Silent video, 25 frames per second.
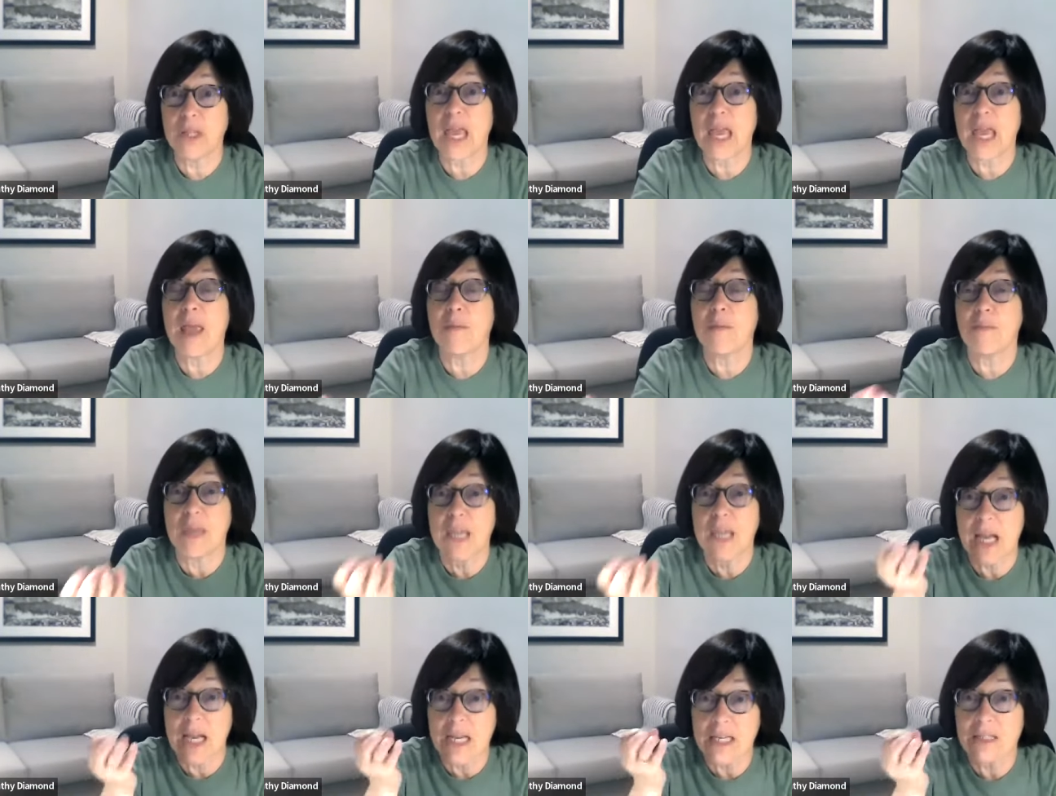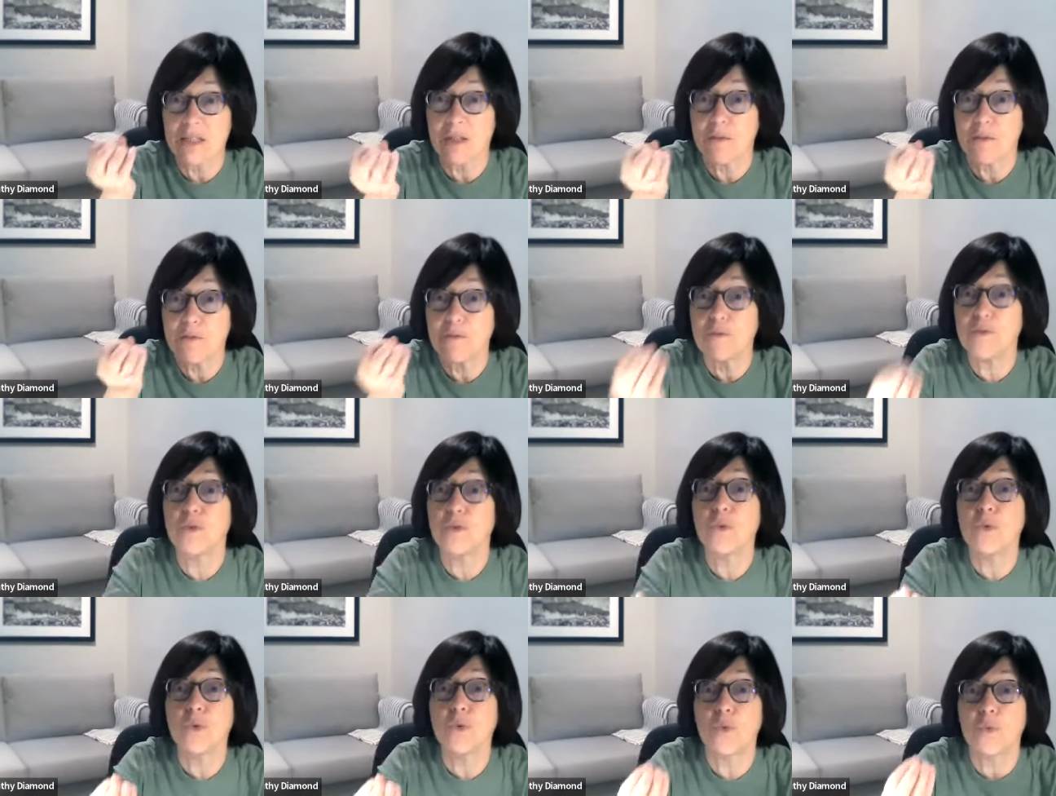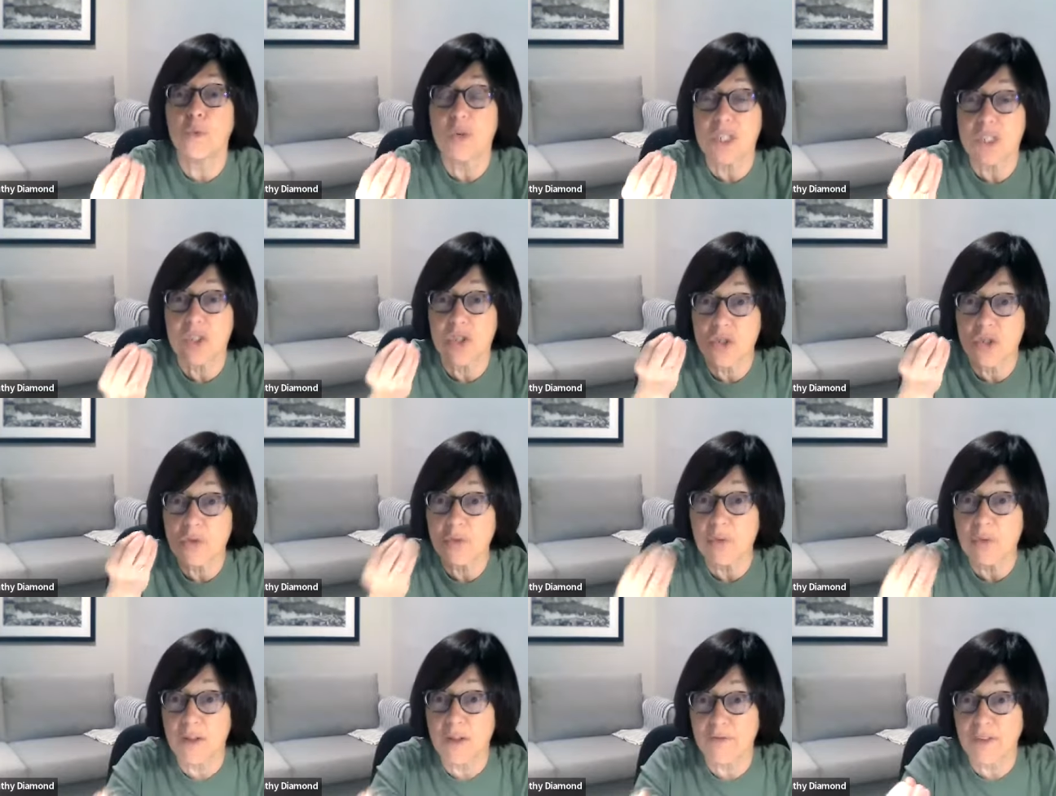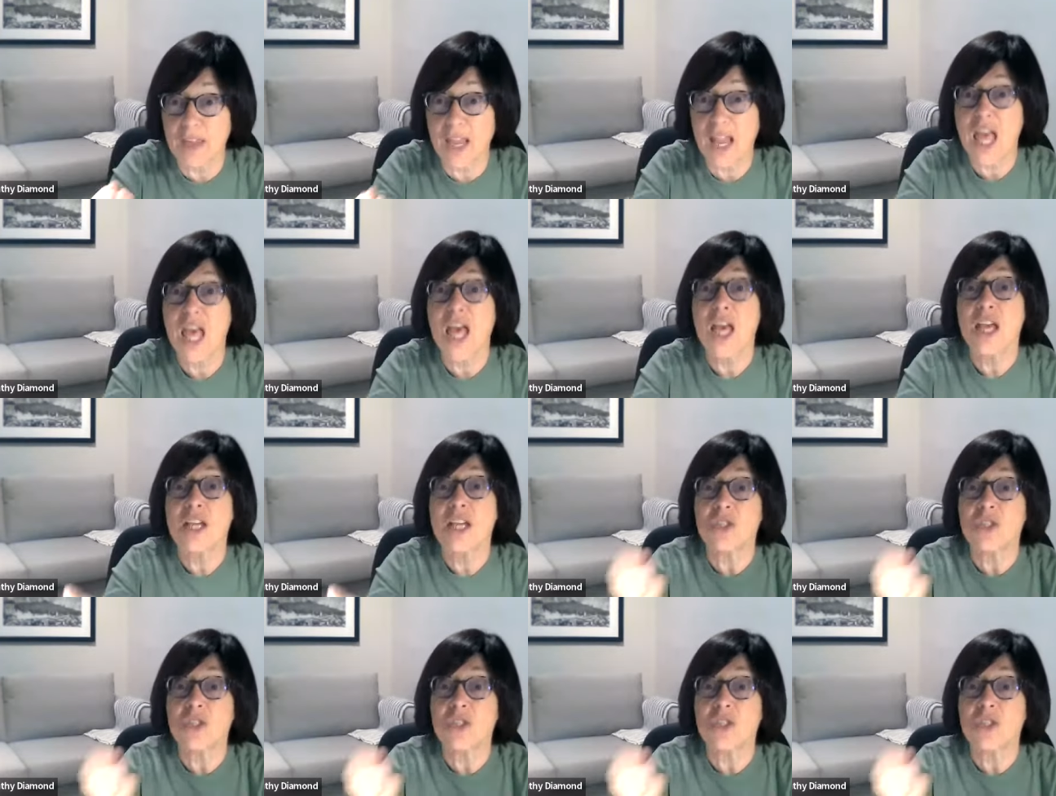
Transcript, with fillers: came because the food was terrific